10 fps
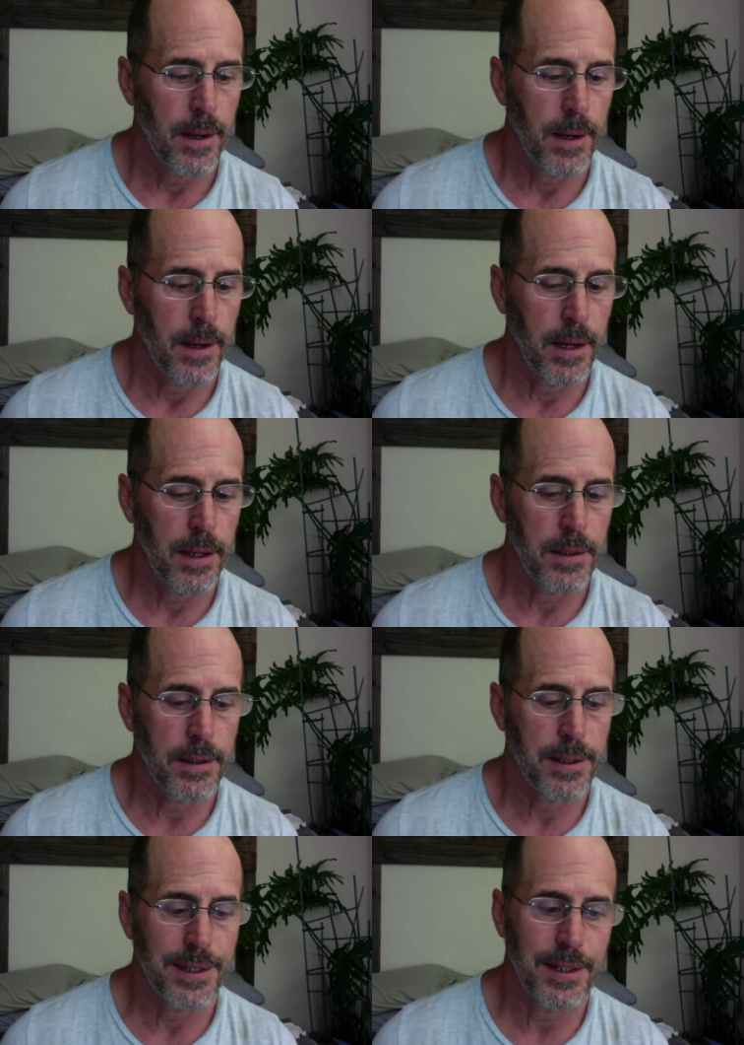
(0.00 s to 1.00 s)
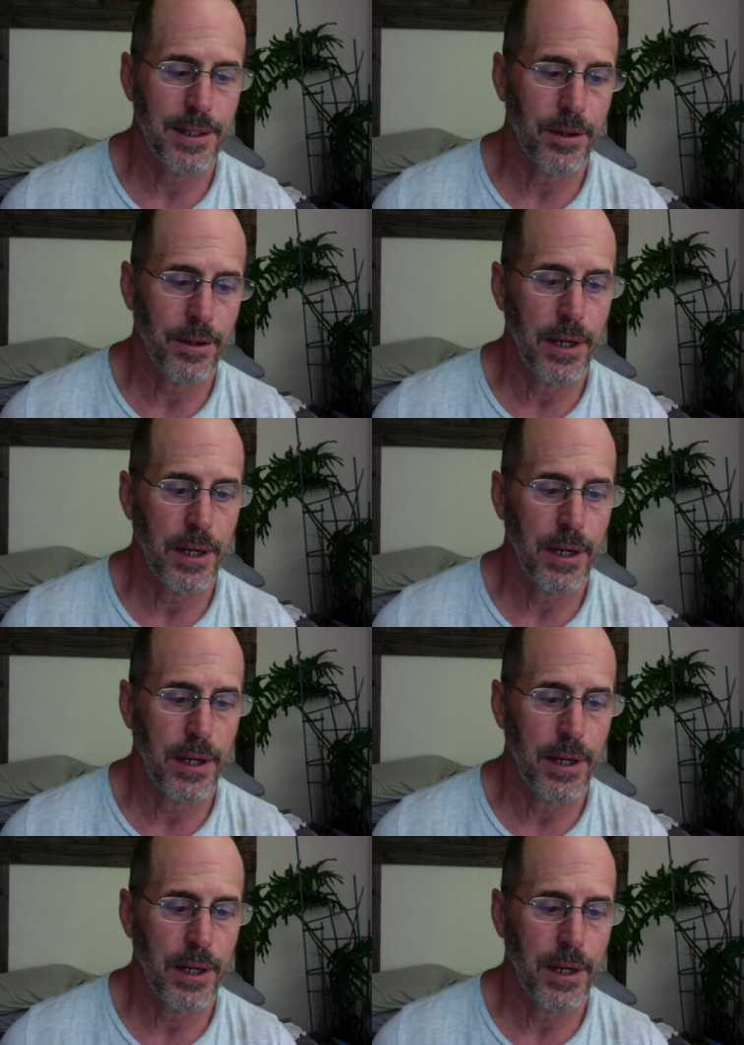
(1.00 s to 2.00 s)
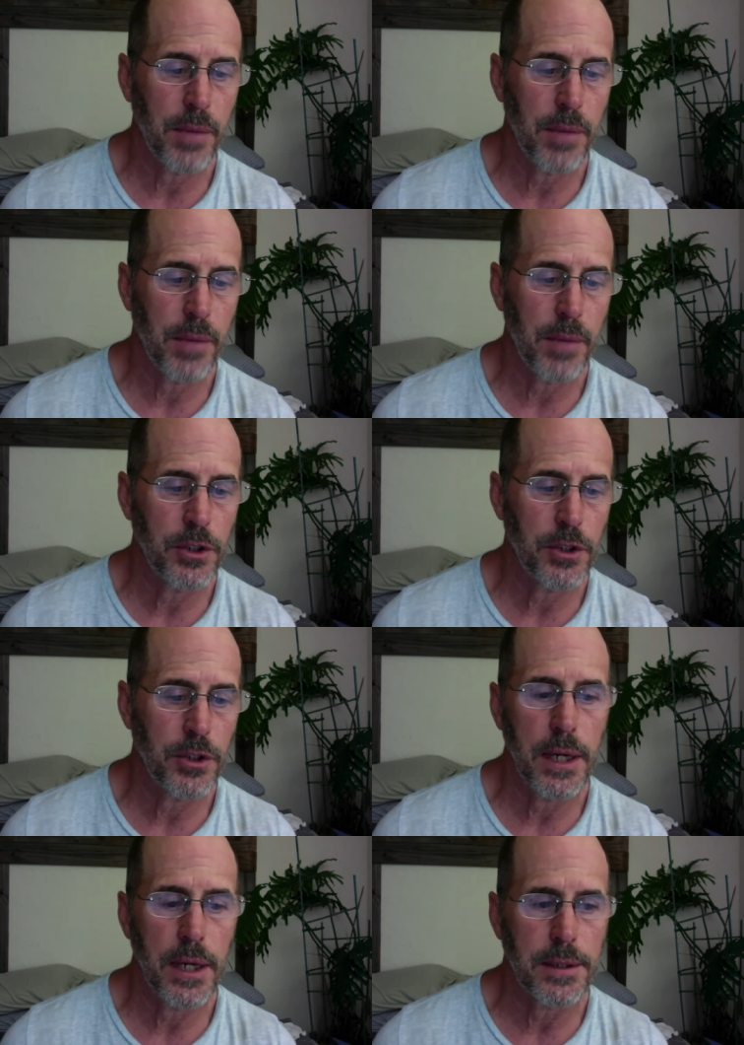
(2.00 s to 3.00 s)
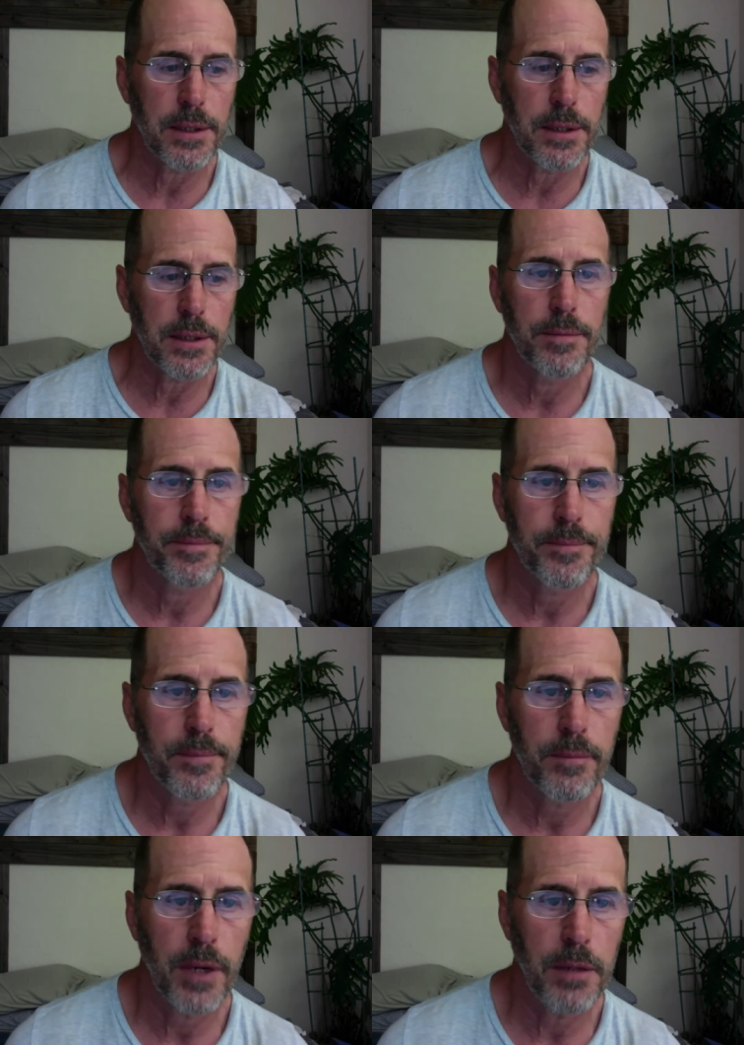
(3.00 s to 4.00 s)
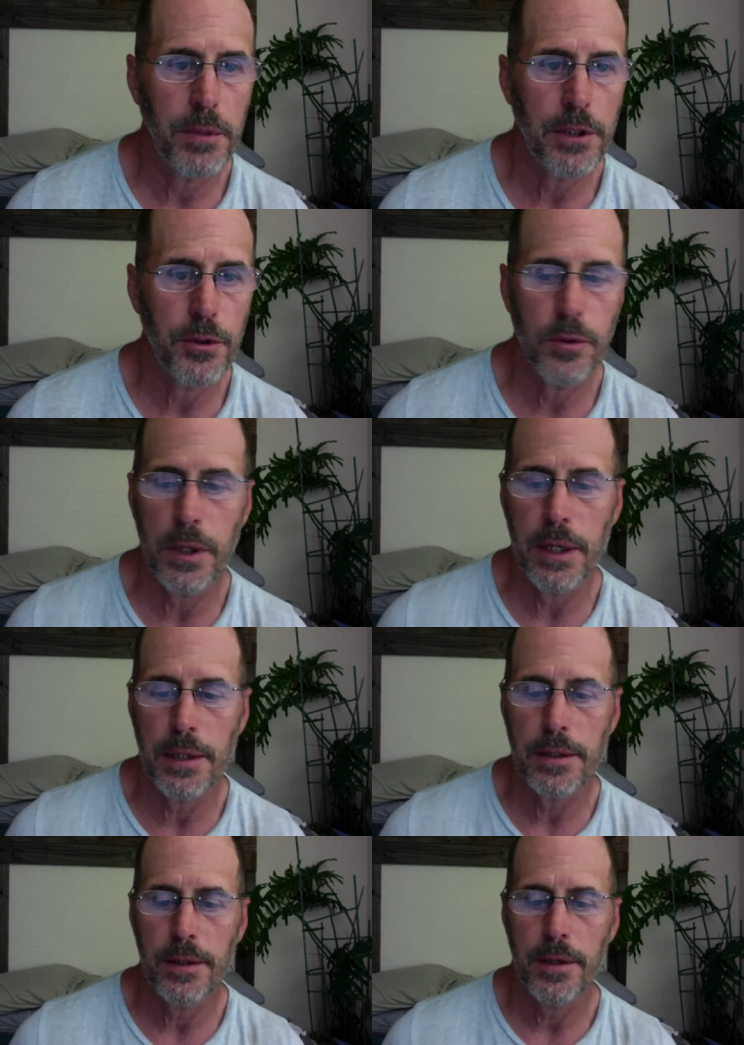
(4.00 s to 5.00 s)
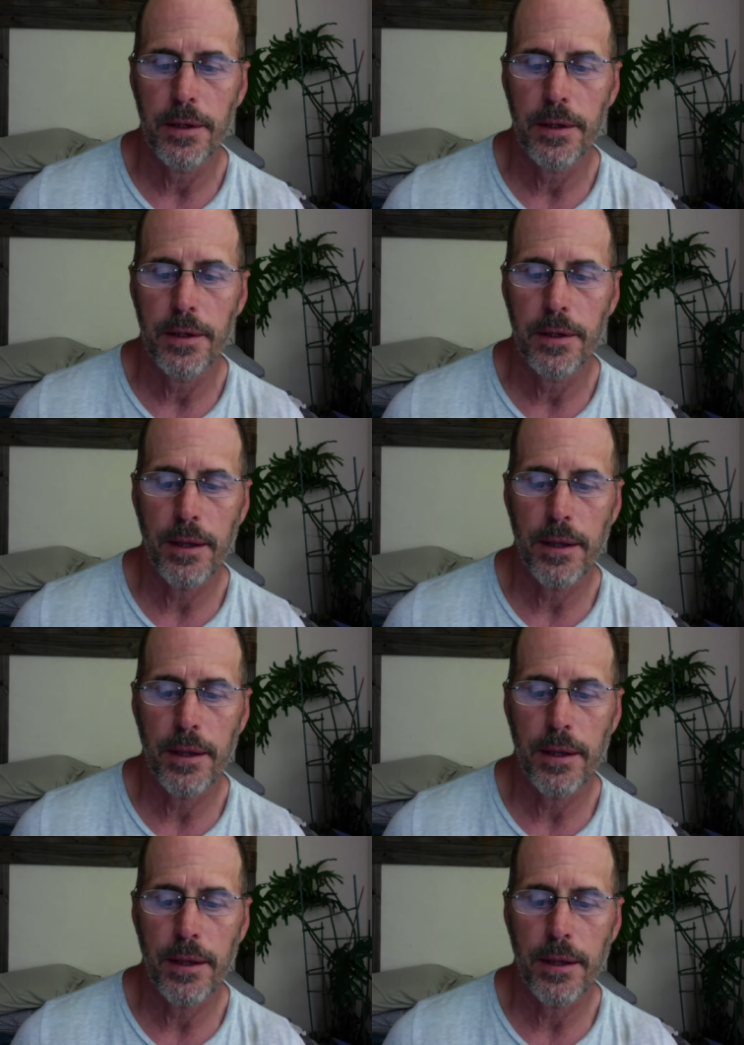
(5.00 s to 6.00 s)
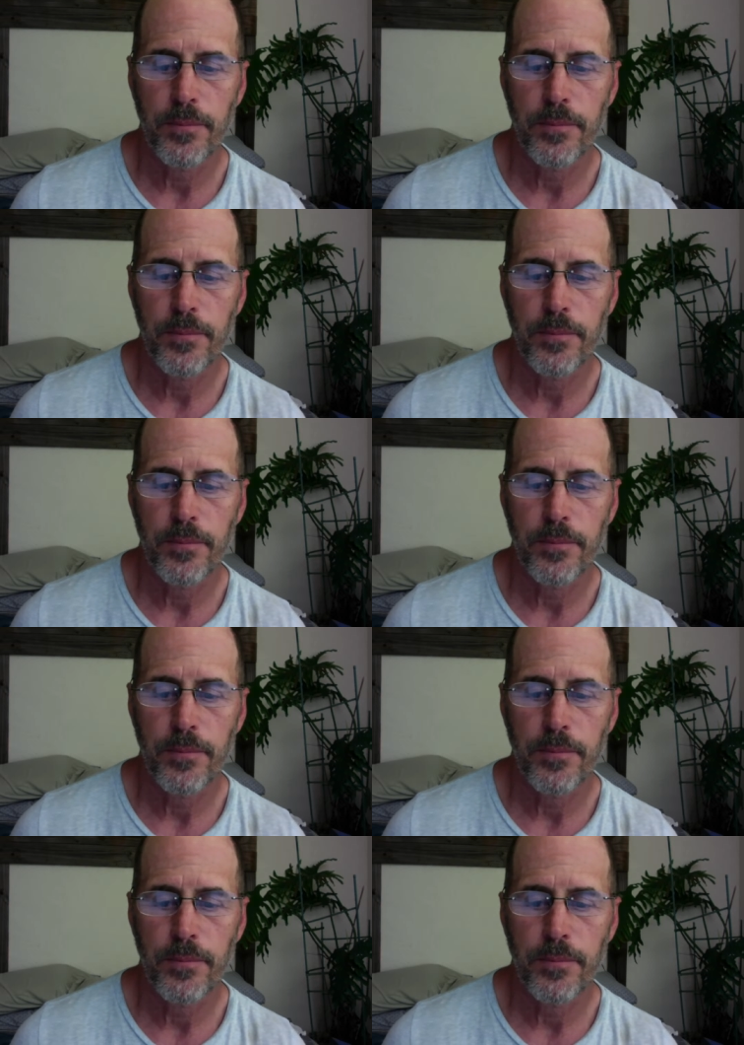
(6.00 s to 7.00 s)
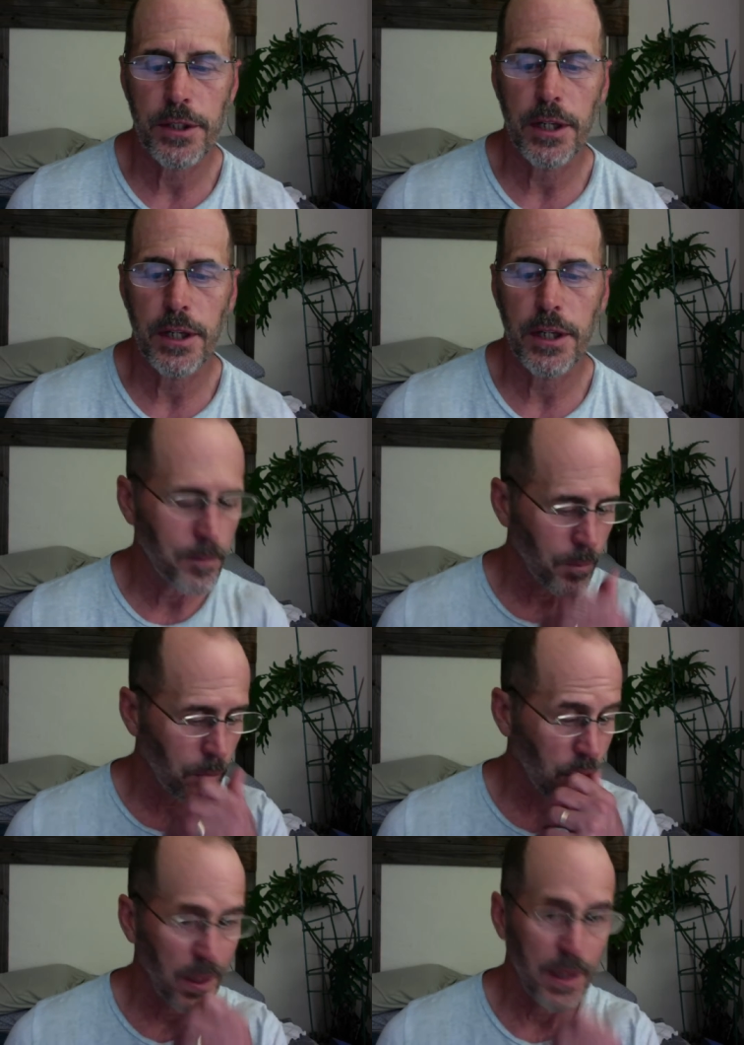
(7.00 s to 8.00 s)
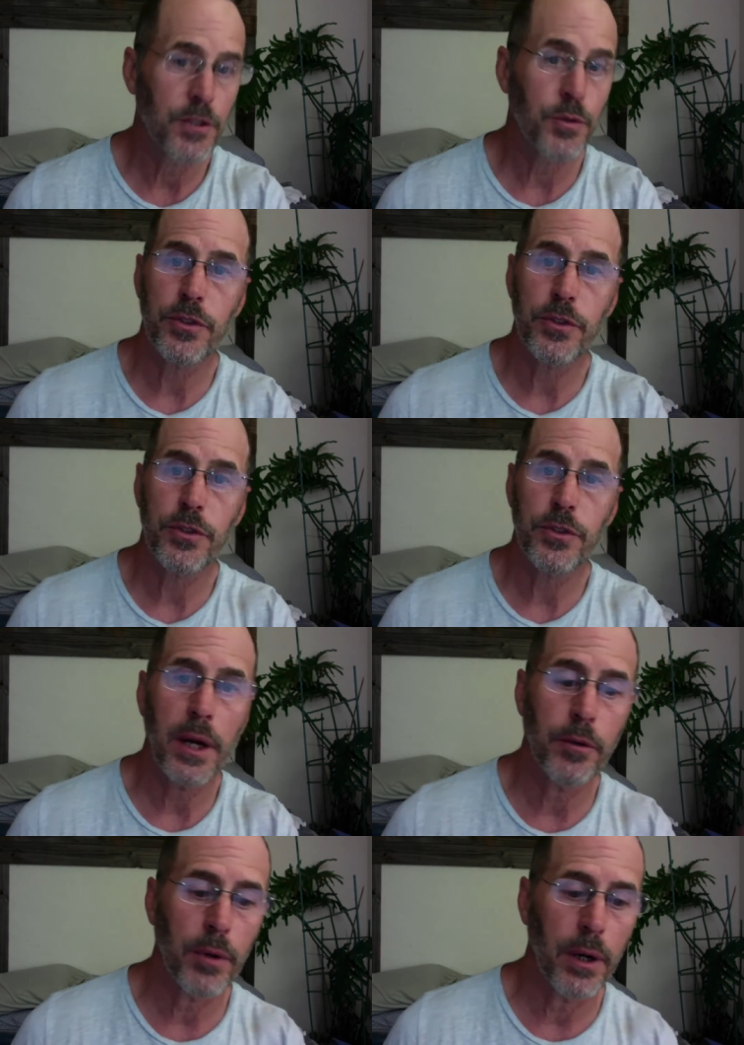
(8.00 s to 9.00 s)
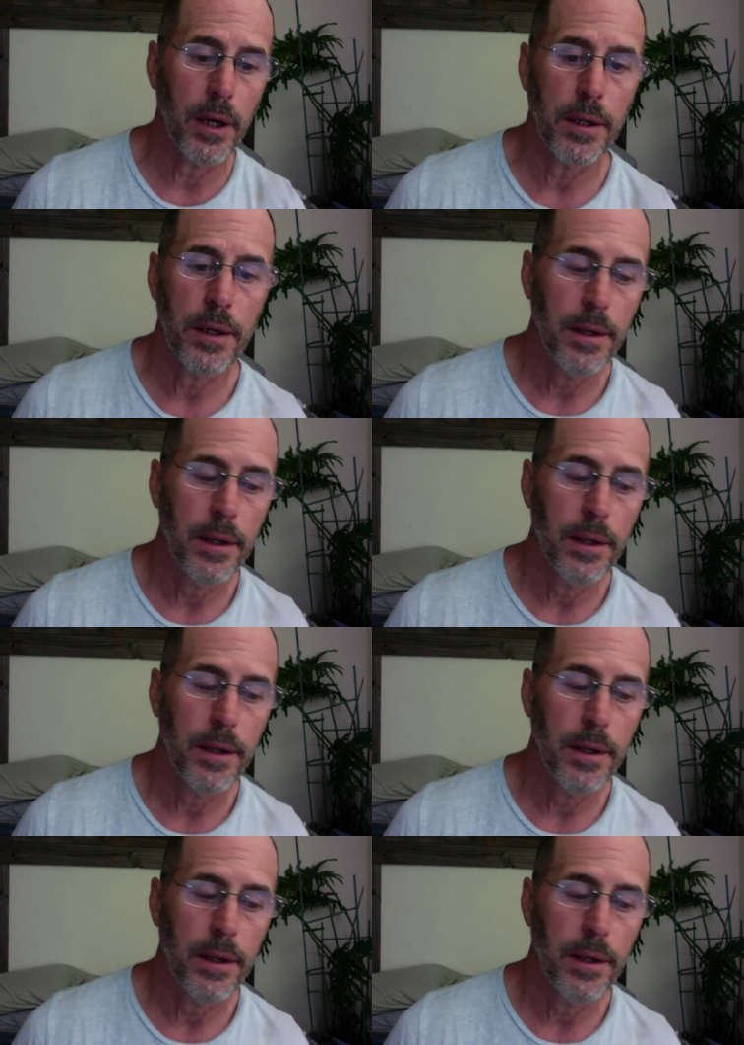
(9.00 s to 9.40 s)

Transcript: And, you know, I hate to say it, but it might be too late. Might be too late. I think I think we're going to see Israel strike Iran.